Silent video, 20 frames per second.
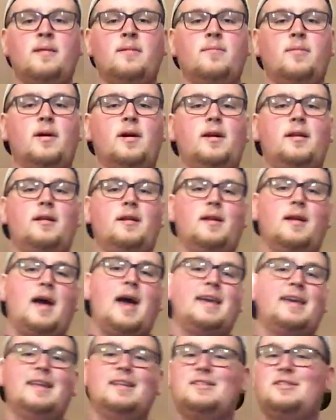but
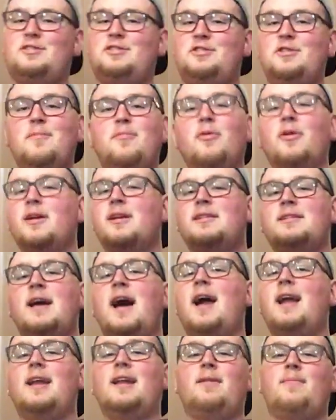I get super
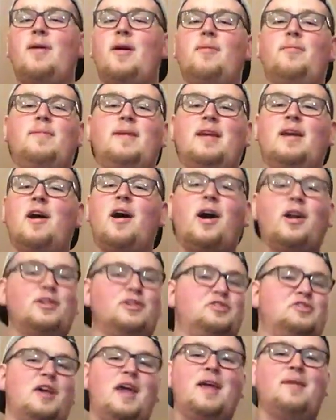excited about being
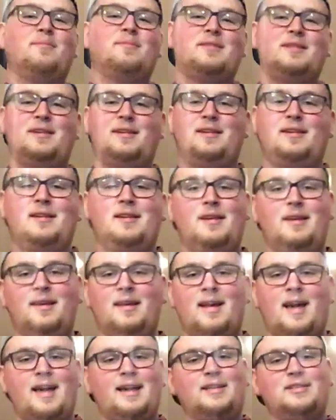unashamed.
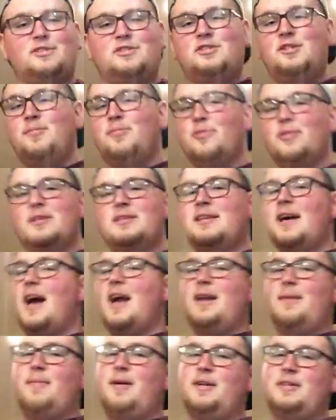I get super
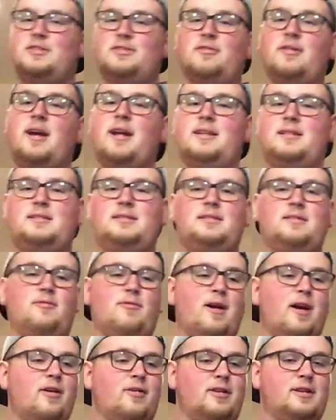excited about Tourette's
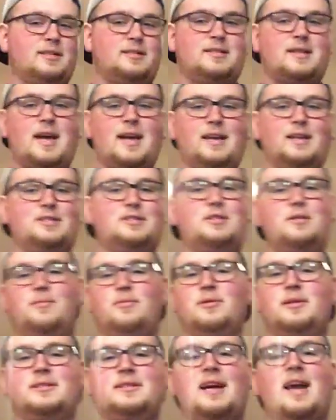awareness. I get
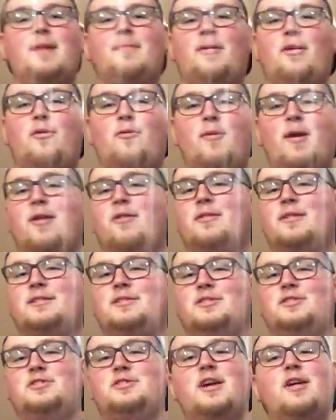super excited about
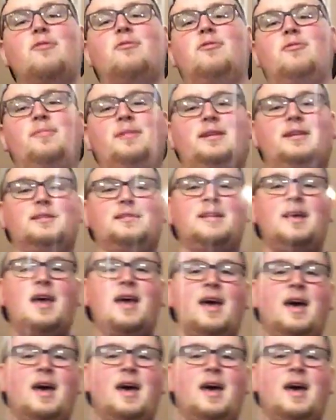awareness in general because